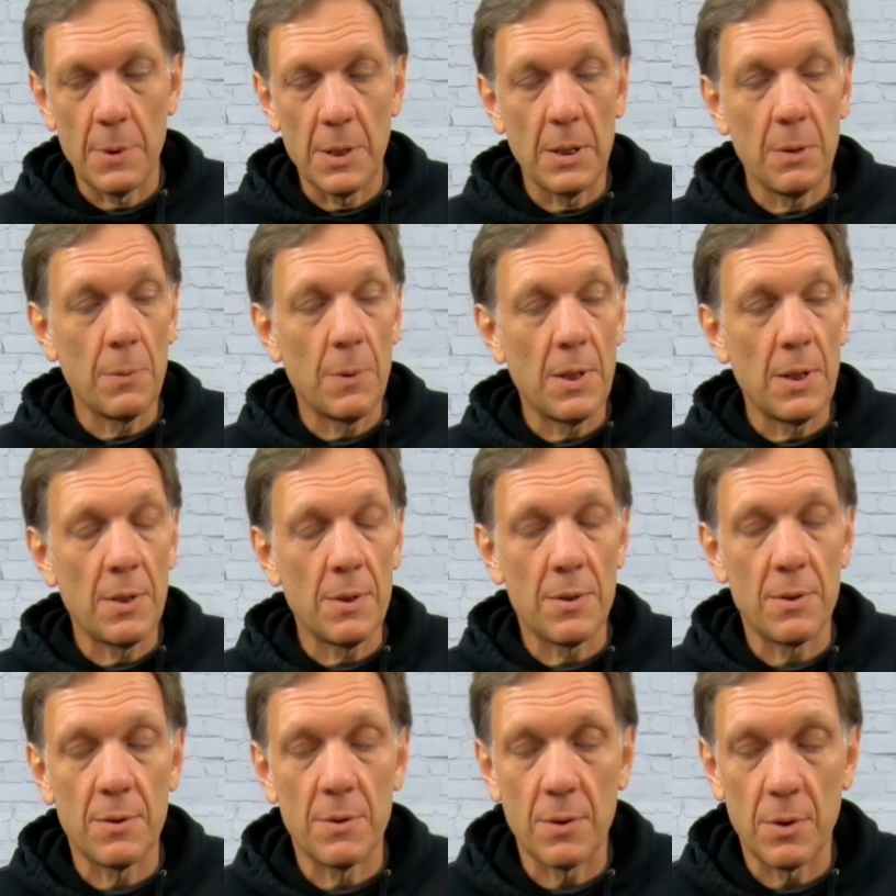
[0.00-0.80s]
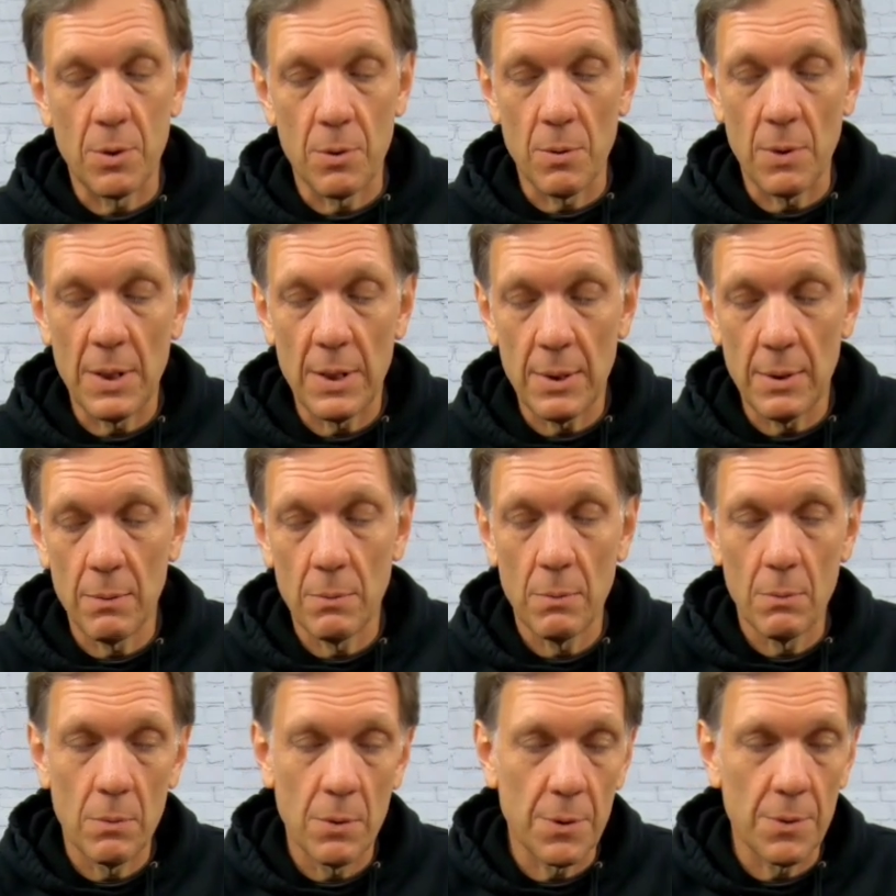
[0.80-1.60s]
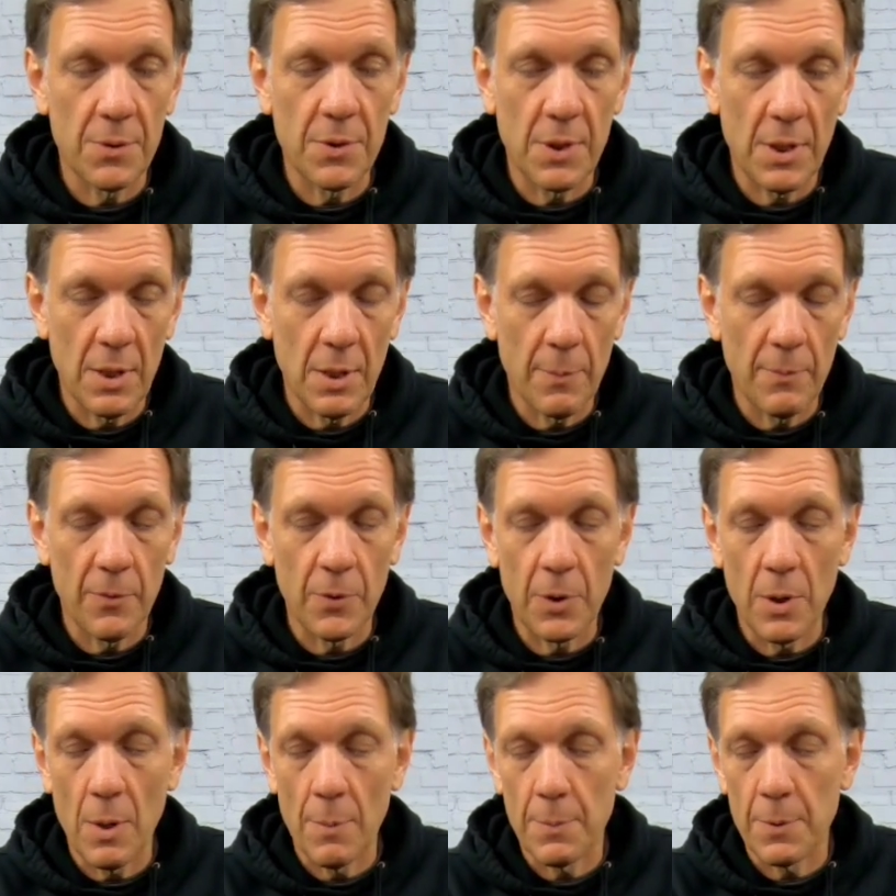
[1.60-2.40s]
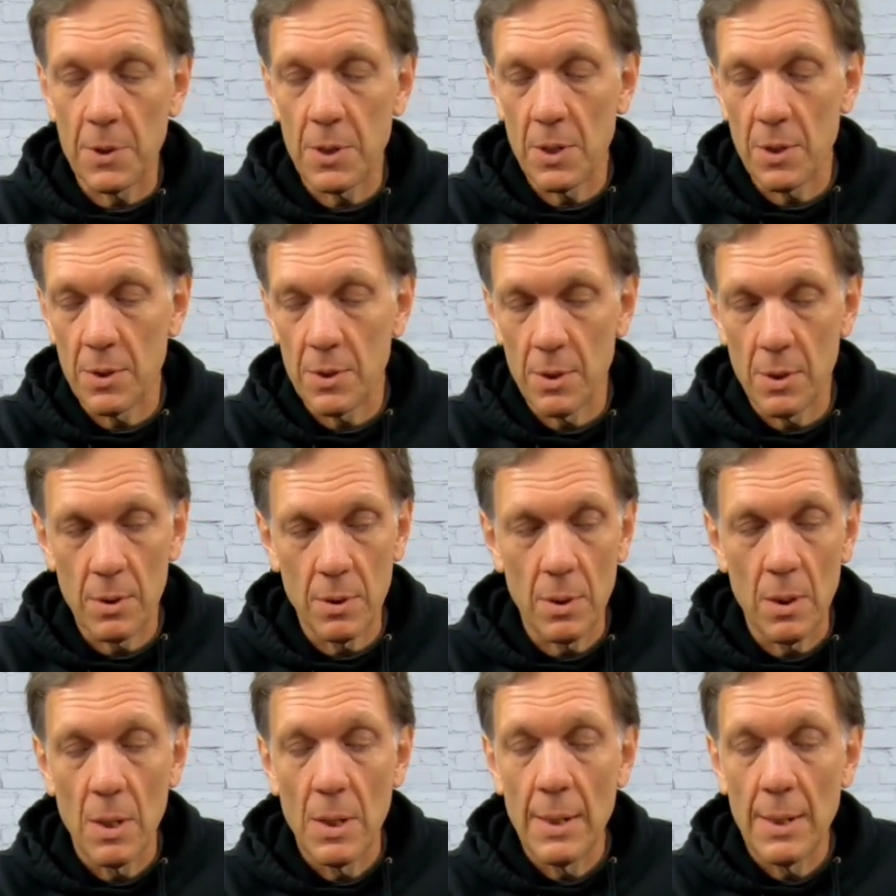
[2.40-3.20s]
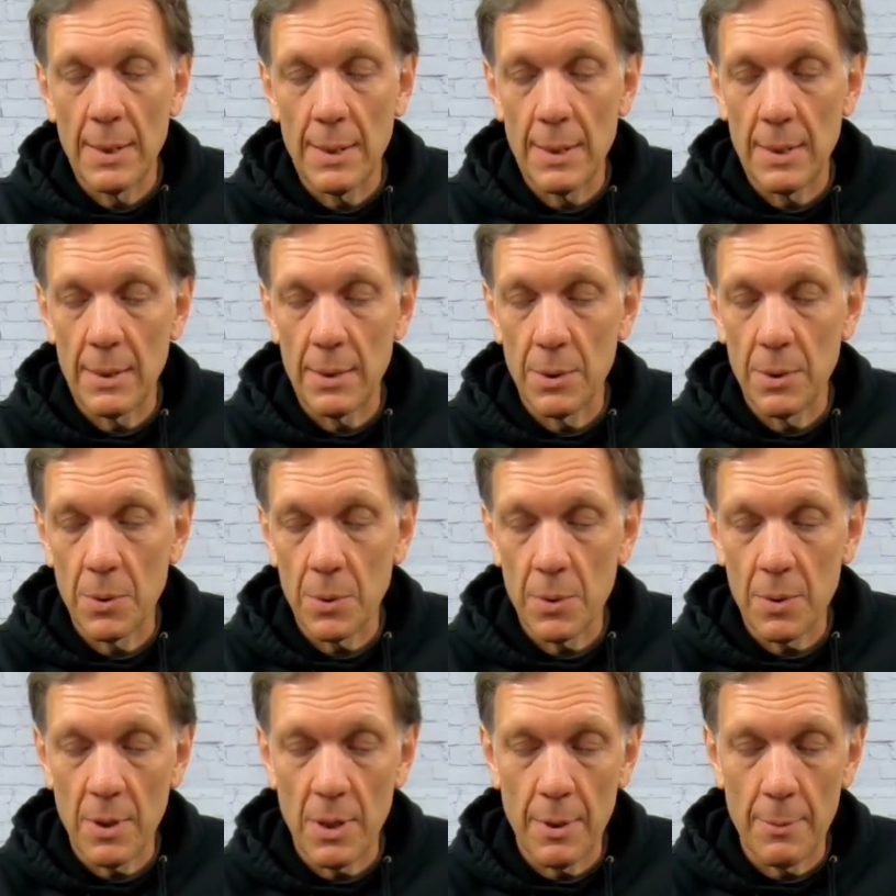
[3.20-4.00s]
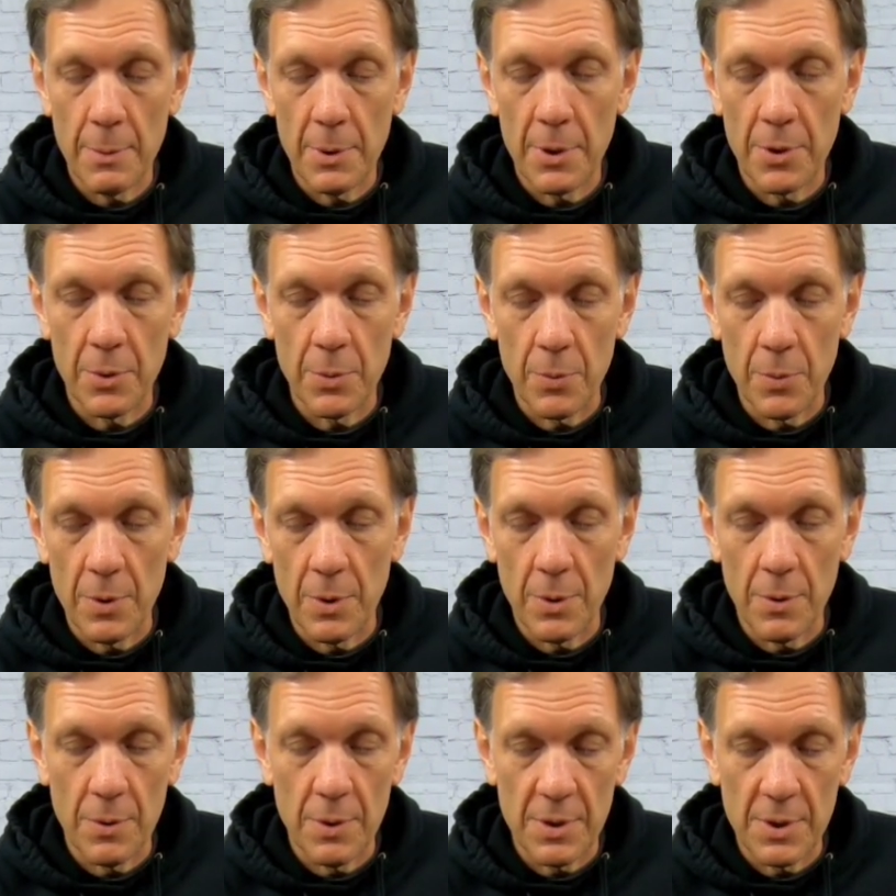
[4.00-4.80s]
But anyway, this is a great little setup for competition and hill climbing in the rear.